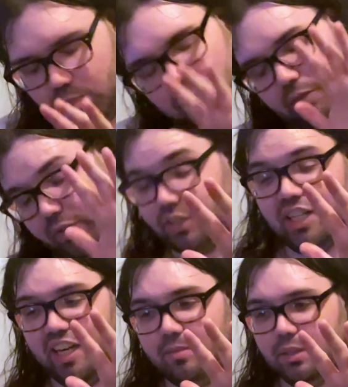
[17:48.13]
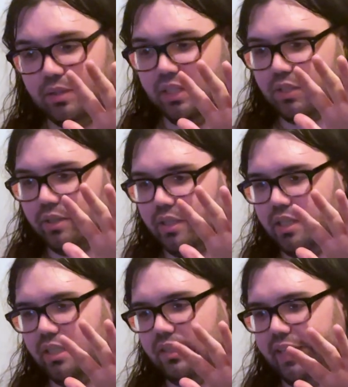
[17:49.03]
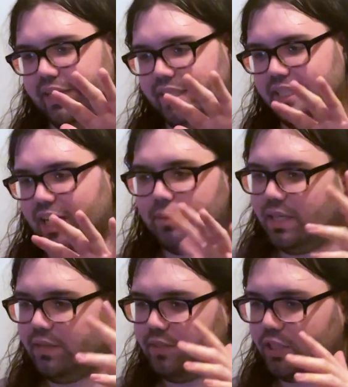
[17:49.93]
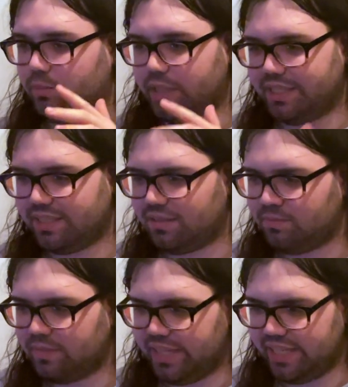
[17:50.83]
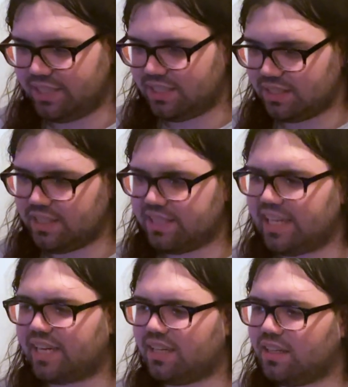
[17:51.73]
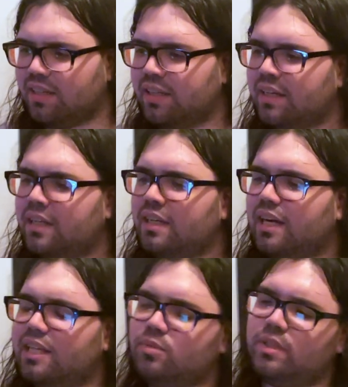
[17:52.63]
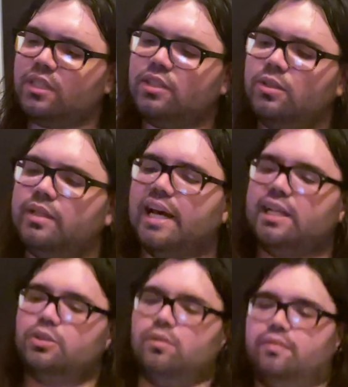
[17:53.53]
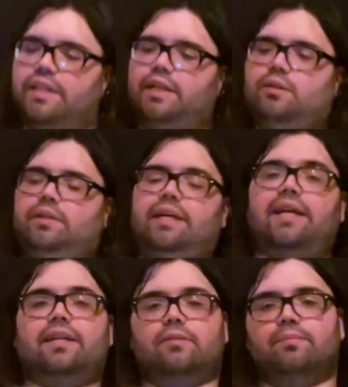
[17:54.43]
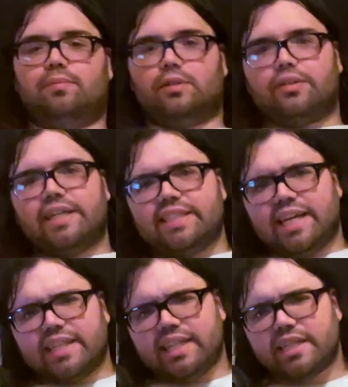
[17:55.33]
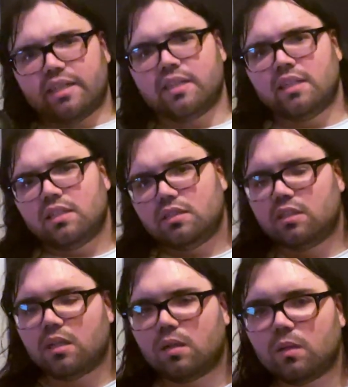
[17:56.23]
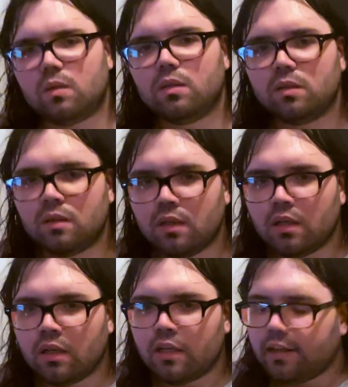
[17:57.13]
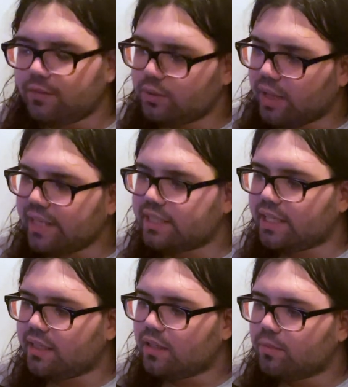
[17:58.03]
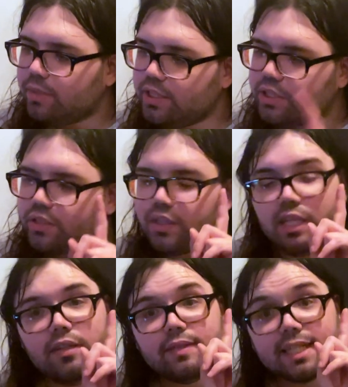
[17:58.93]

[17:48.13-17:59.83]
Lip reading: my first time doing this sort of thing, and I'm not even sure what this is exactly. I just wanted to do an actual video, and I had a crazy idea. So, if you liked it, be sure to leave a